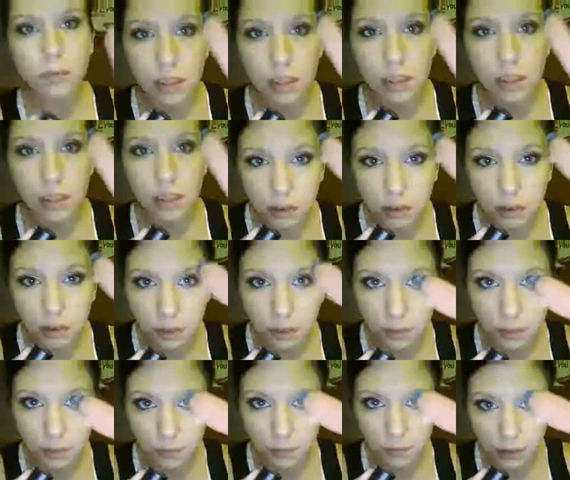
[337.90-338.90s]
It's a little bit on
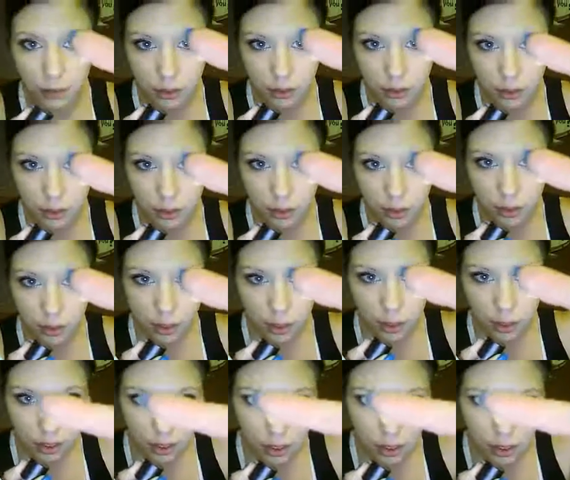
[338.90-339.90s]
my finger.
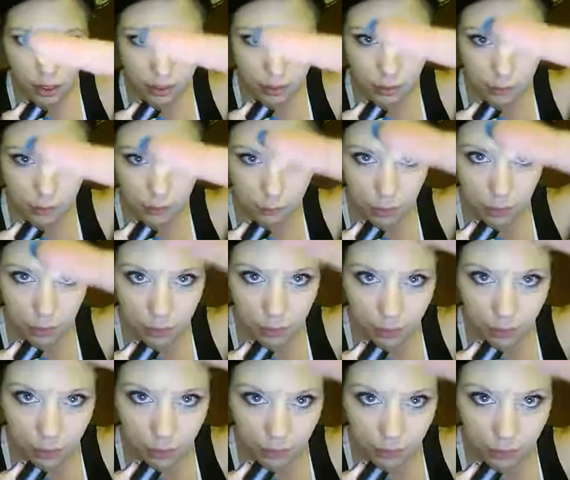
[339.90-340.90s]
It's a bit of
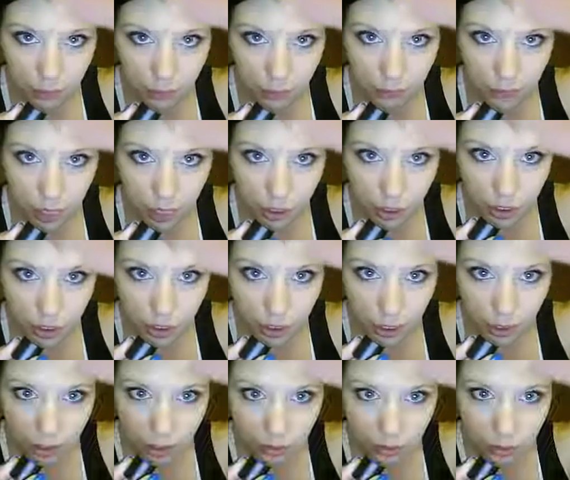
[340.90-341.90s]
like a fleshy
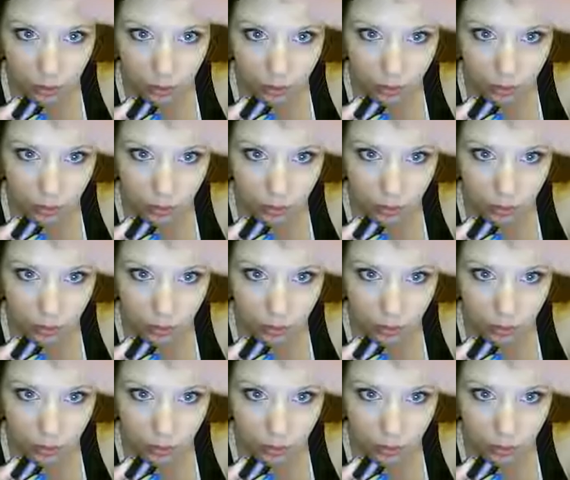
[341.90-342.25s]
color,